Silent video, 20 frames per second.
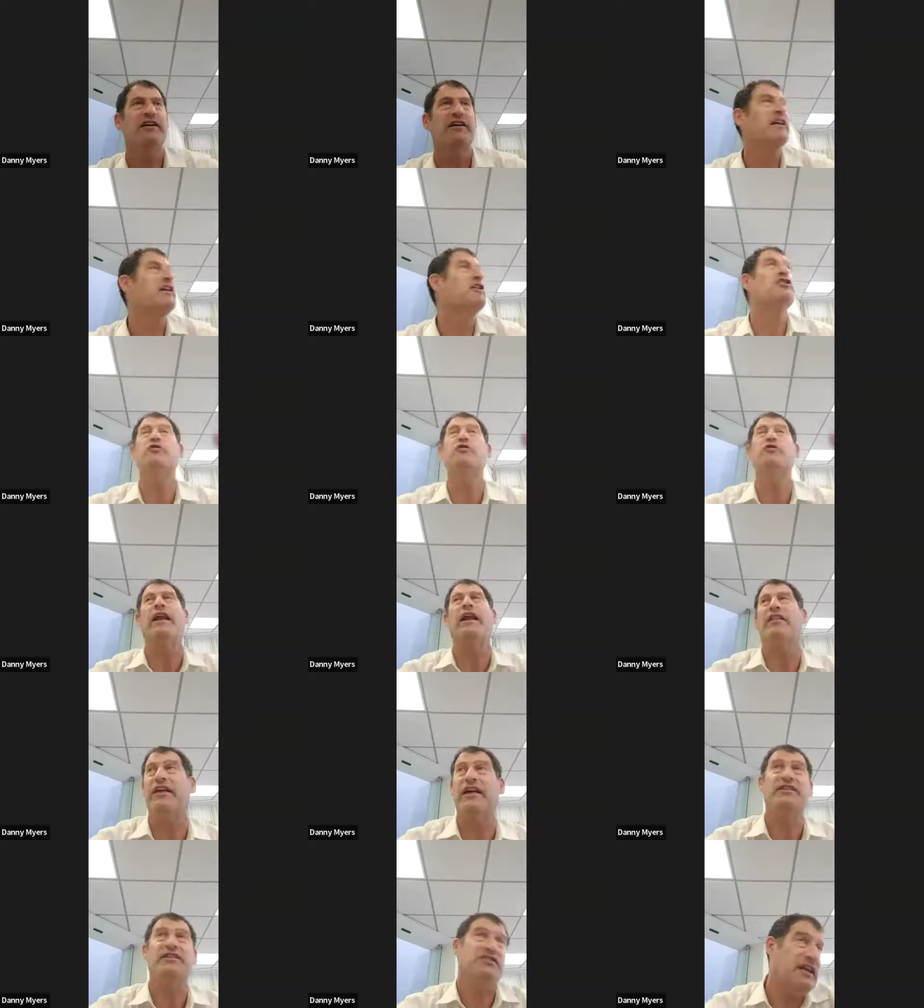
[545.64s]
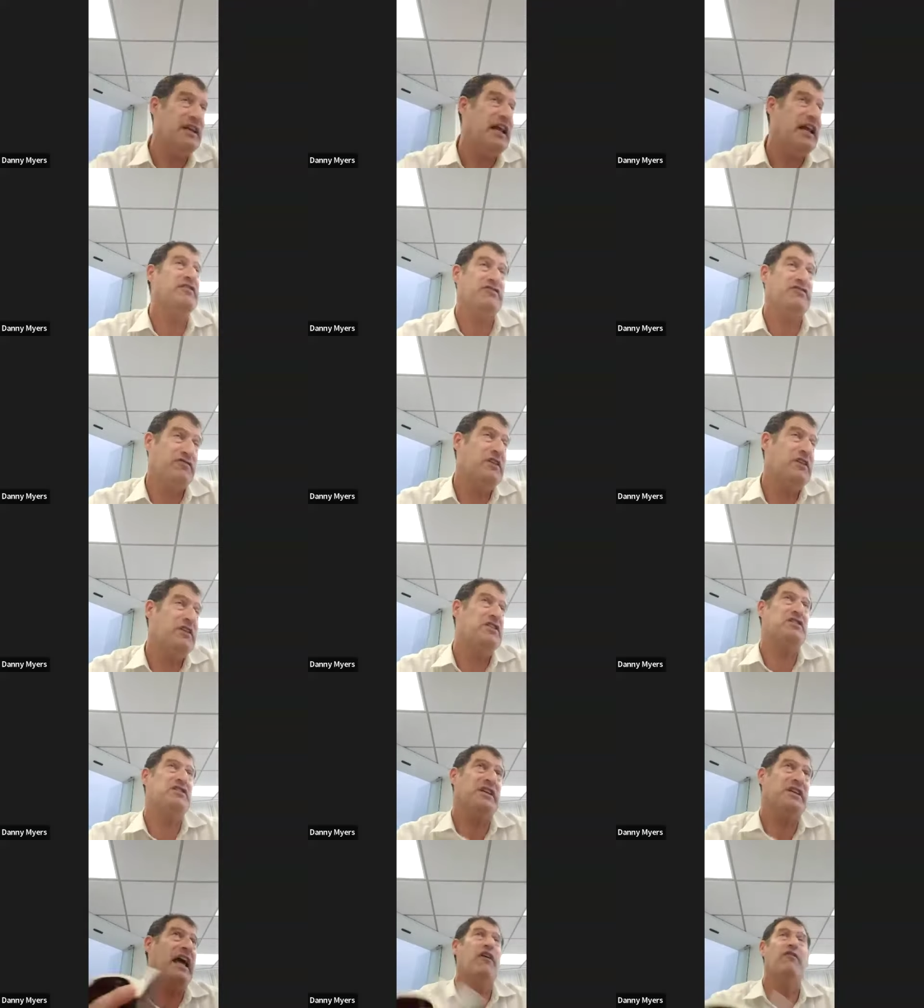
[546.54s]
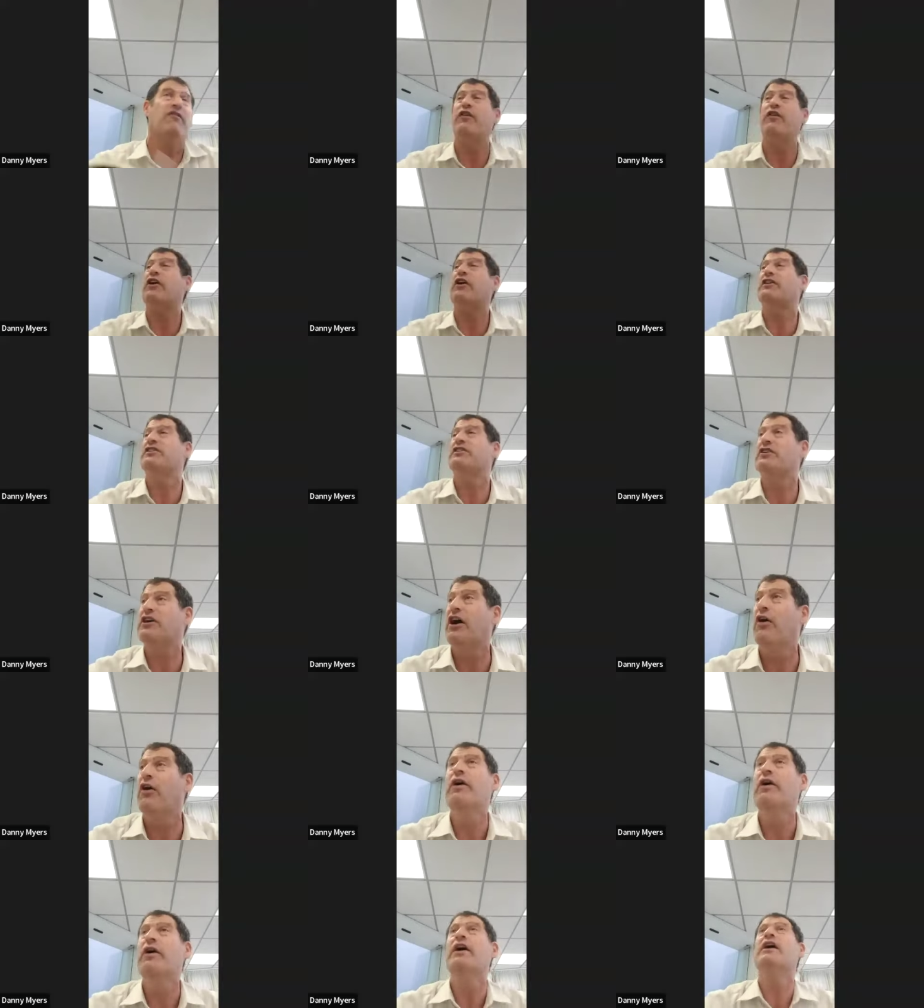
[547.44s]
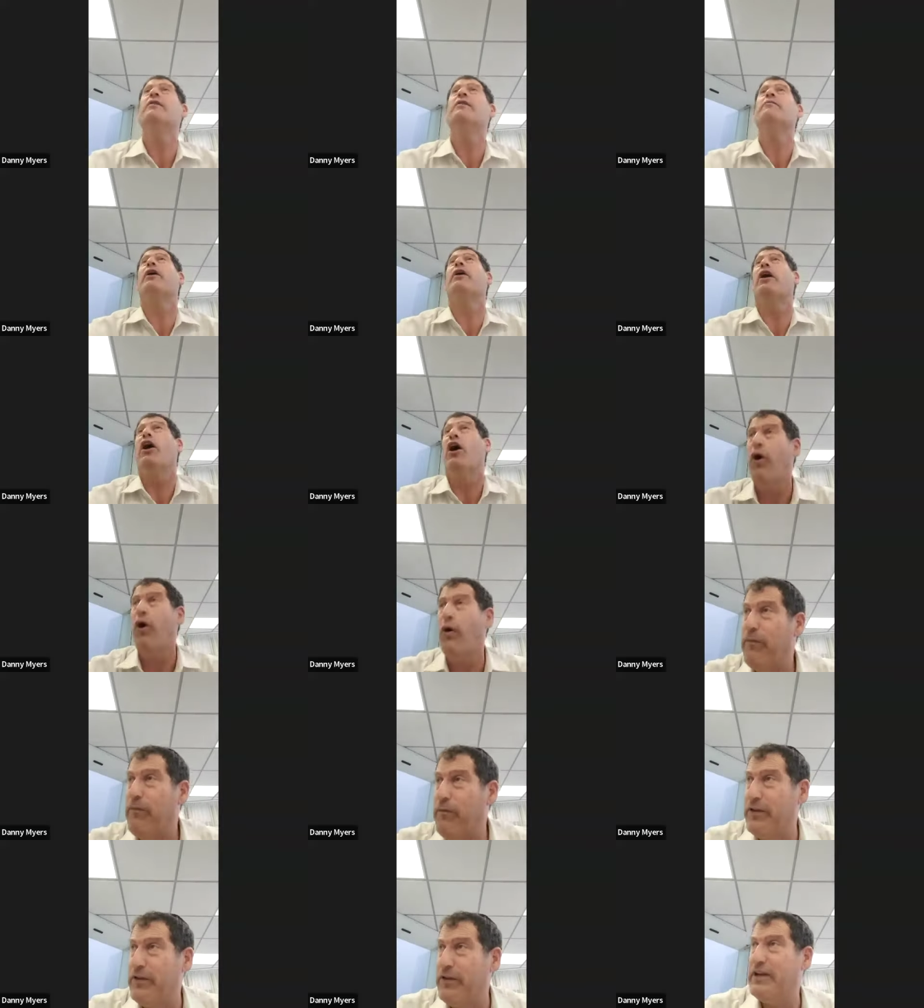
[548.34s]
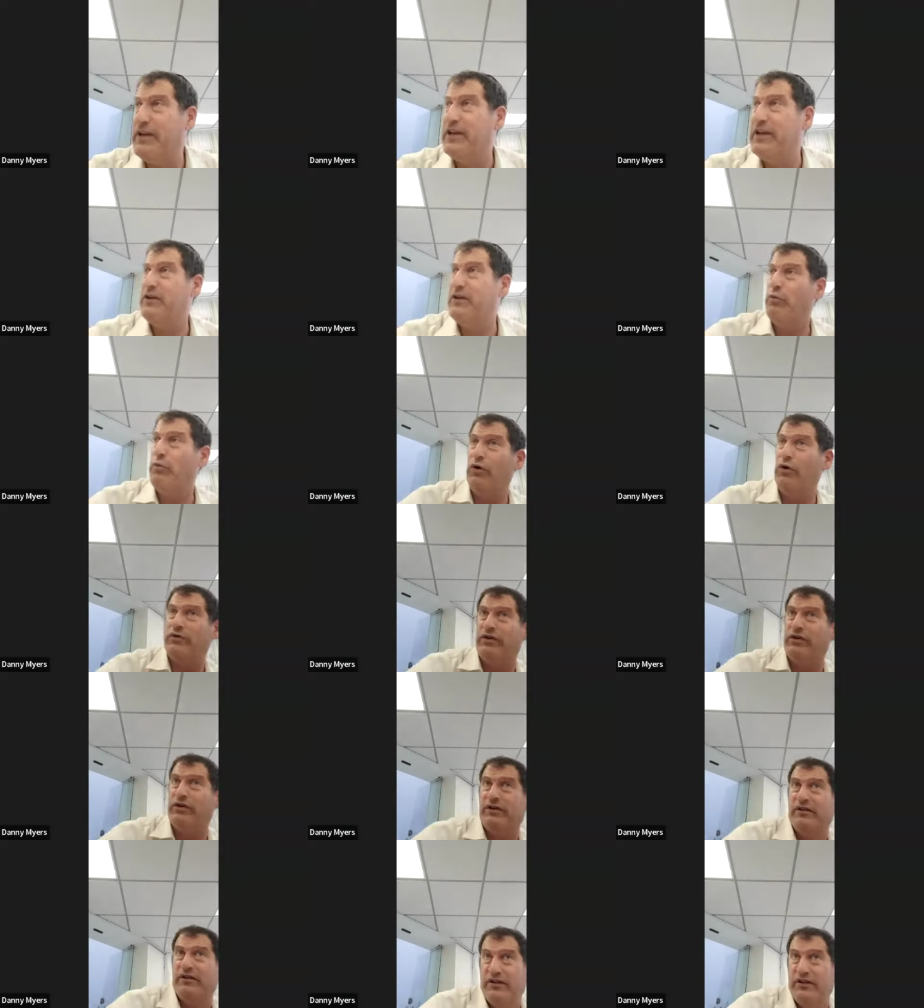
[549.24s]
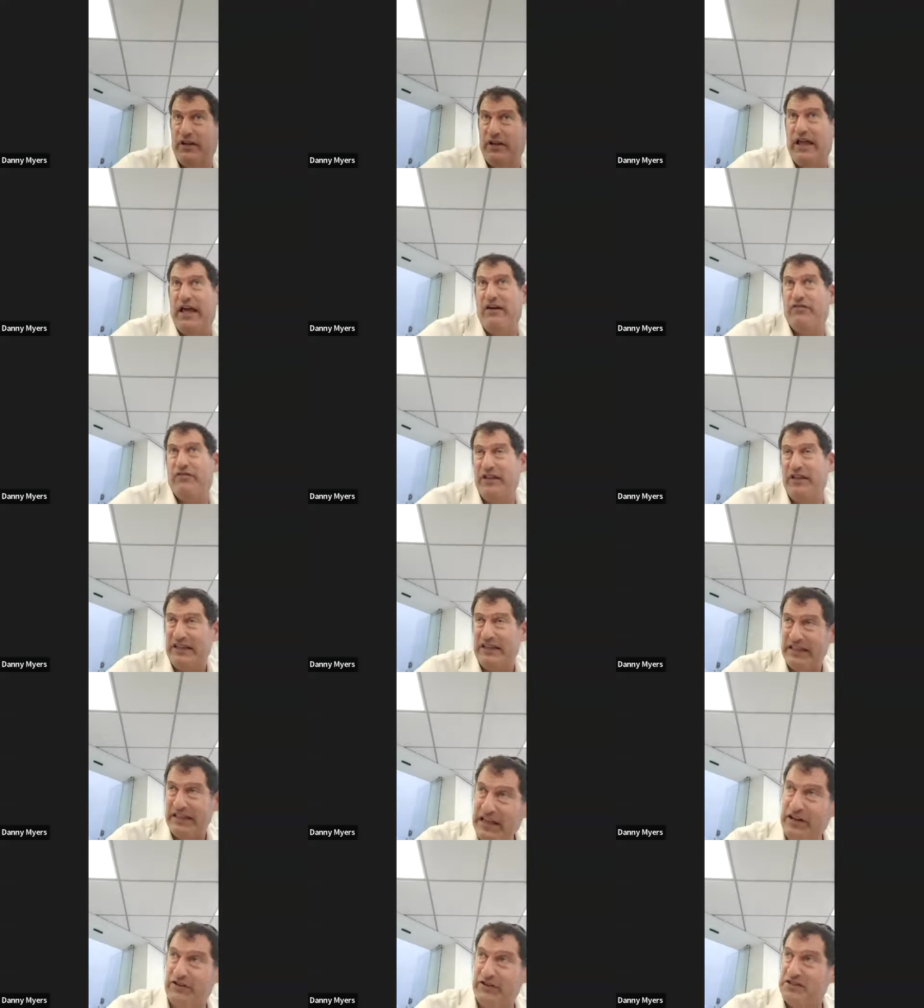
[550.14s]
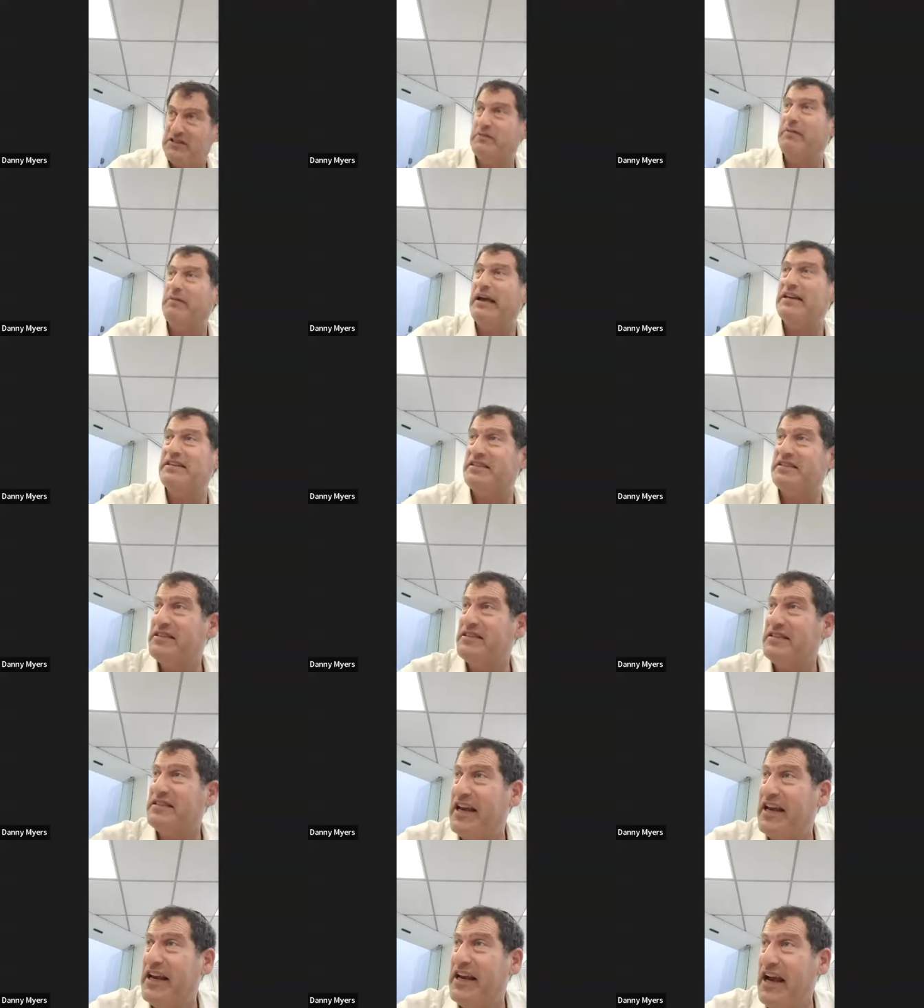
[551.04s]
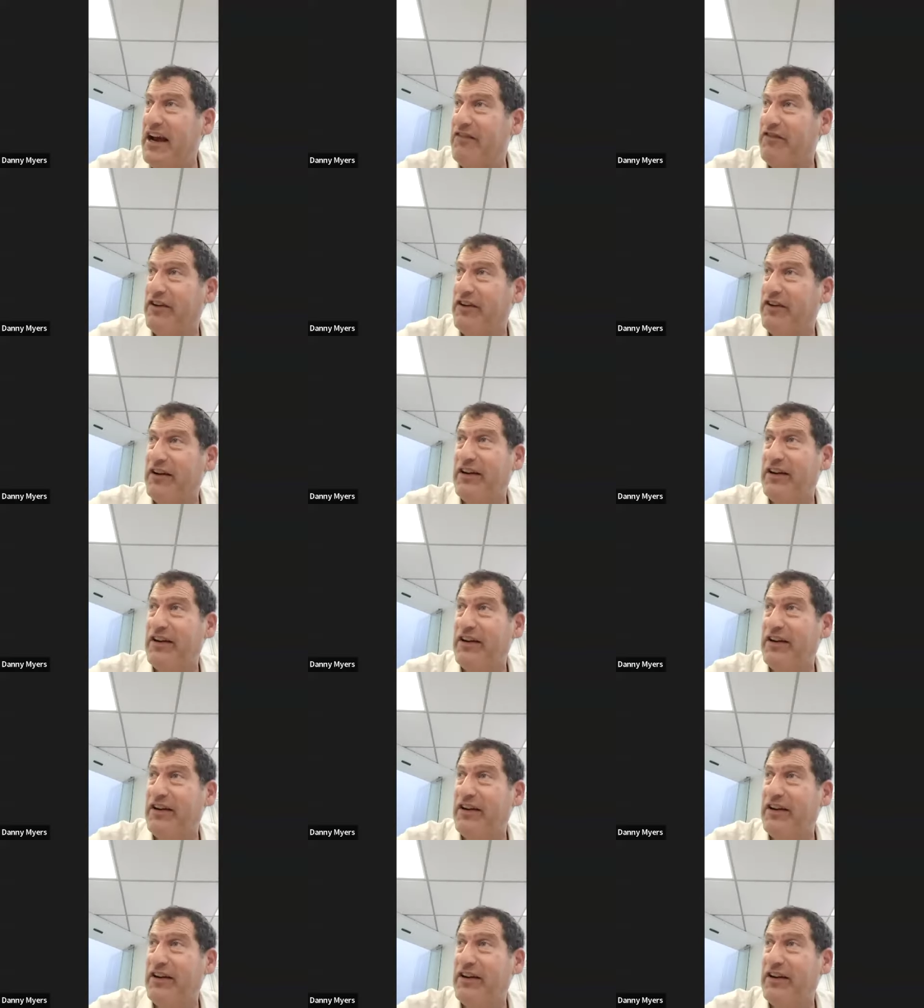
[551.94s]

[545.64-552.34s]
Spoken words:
could do anything. It's an interesting challenge. How far can you go? But hopefully you'll have the leaders, the basin take care of it.